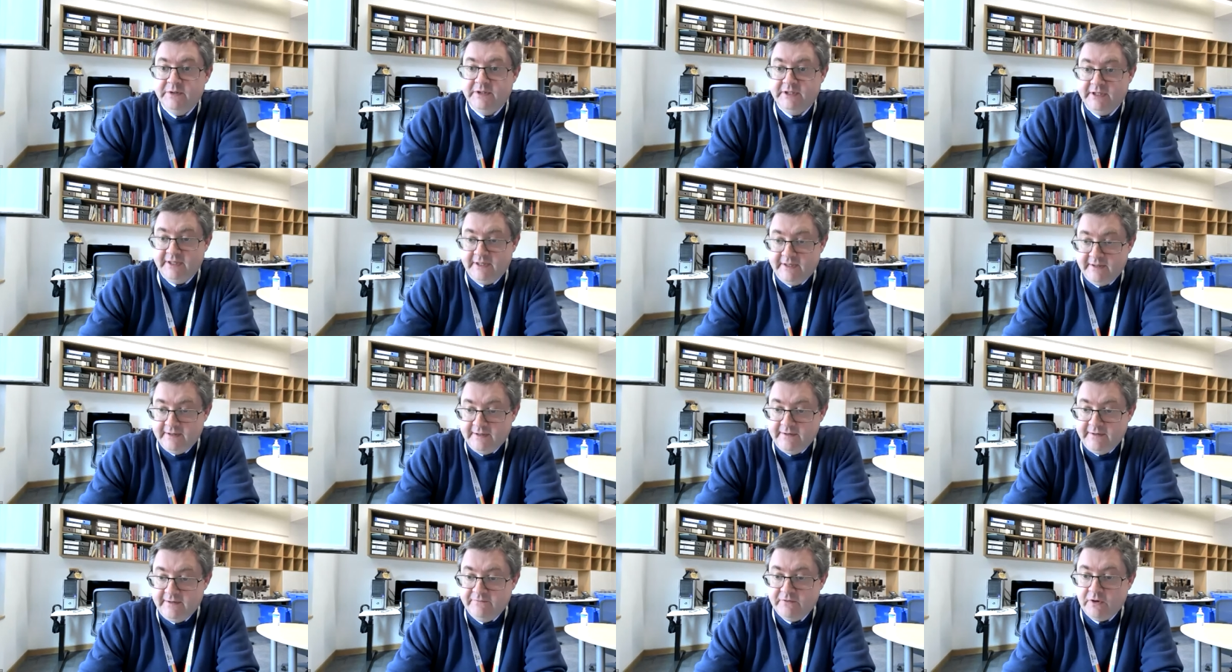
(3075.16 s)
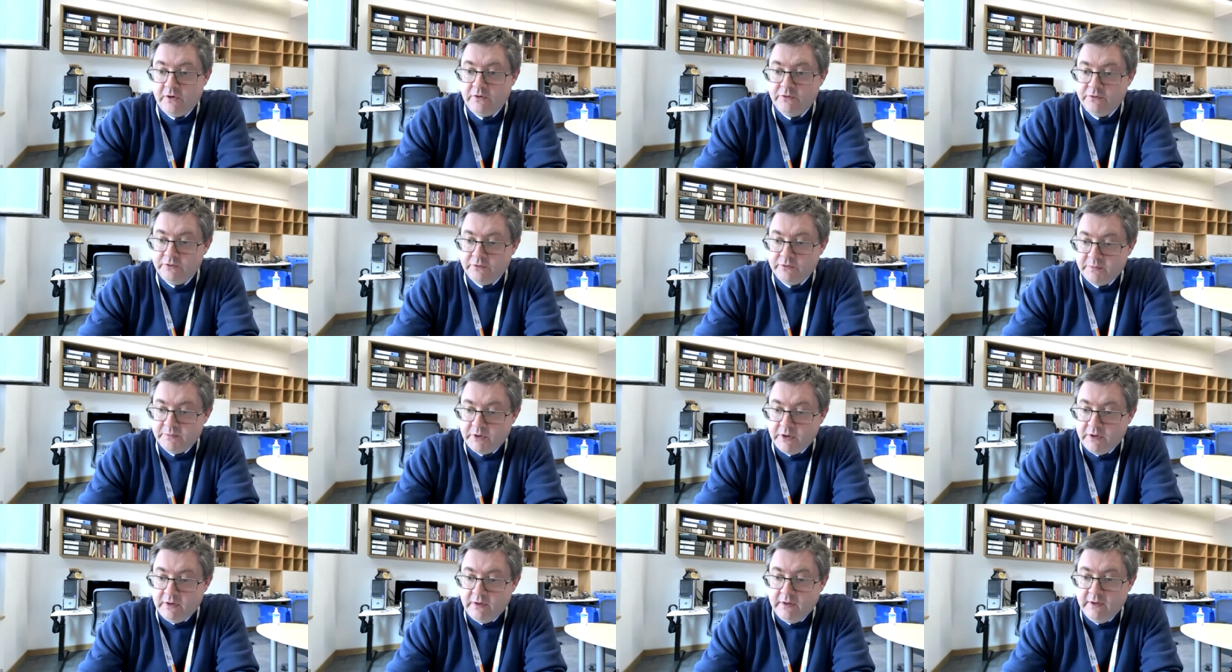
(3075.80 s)
particularly
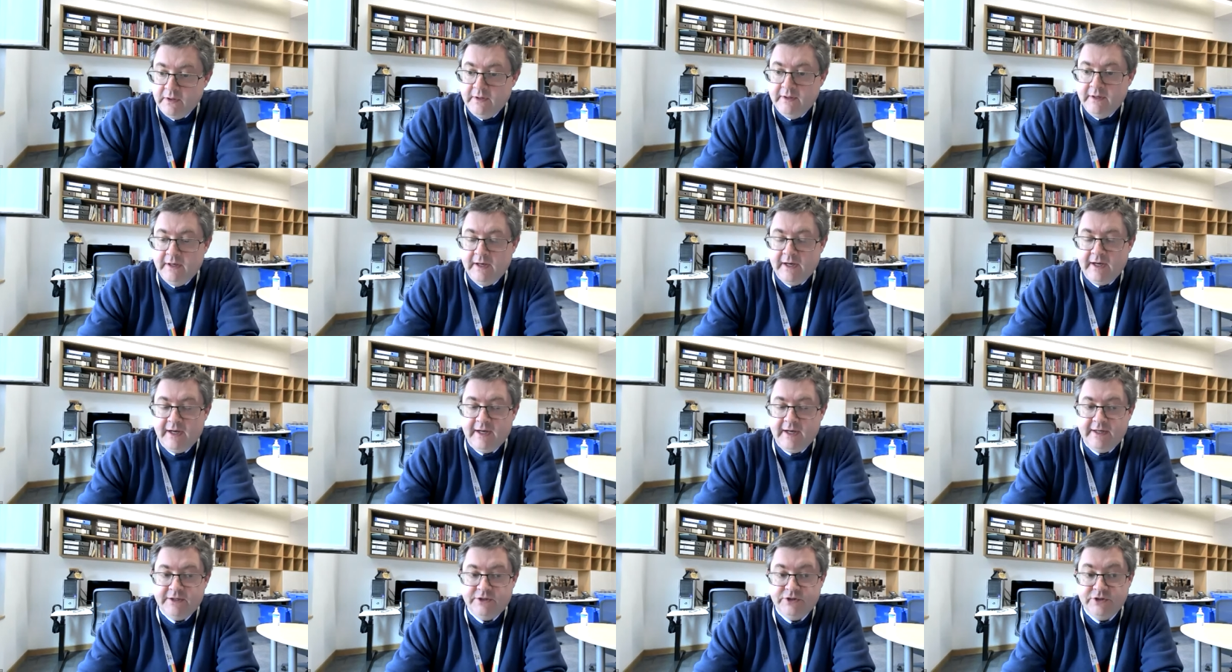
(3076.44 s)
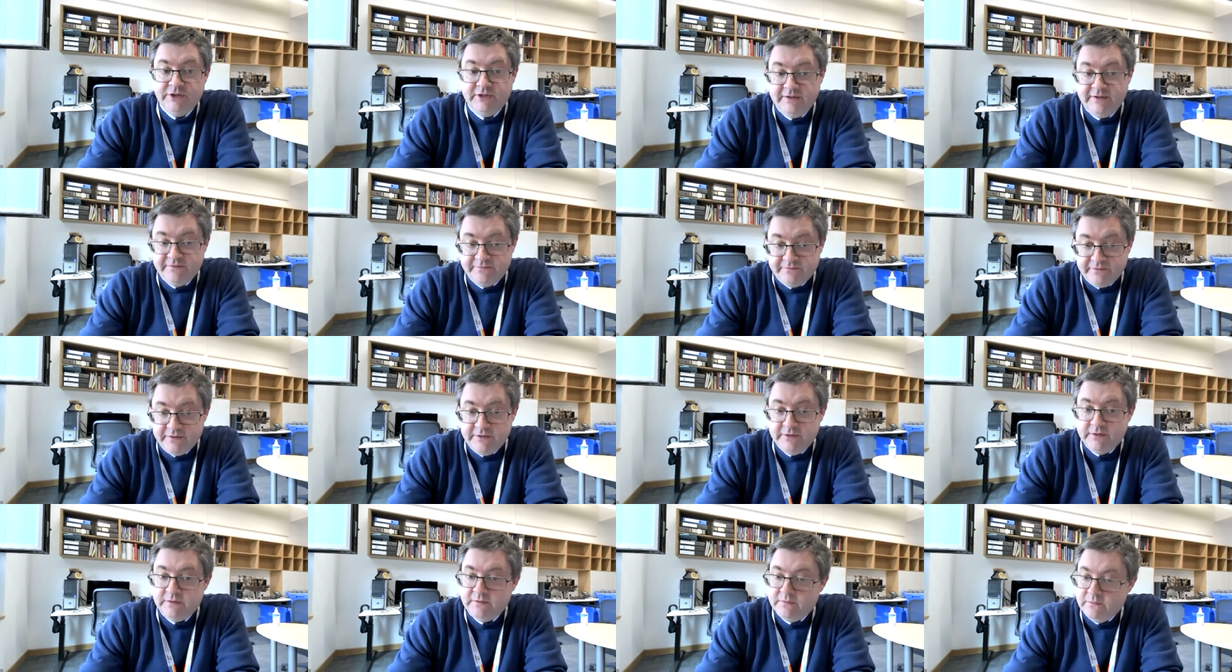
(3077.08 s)
vulnerable uh, to
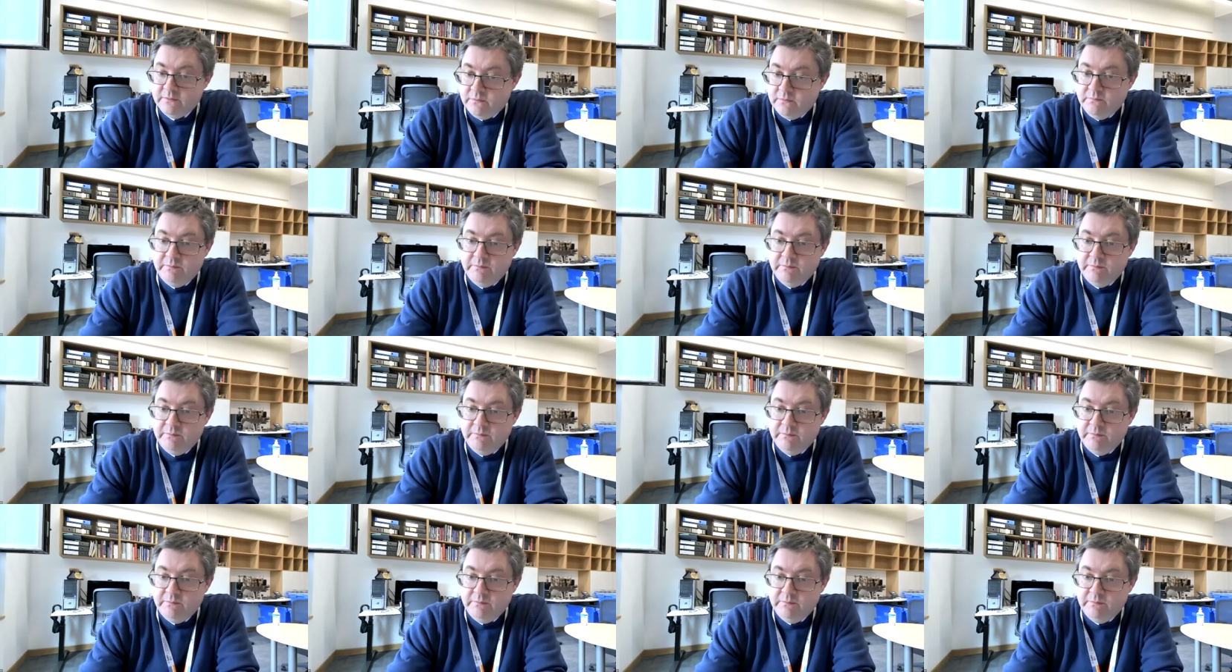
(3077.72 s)
different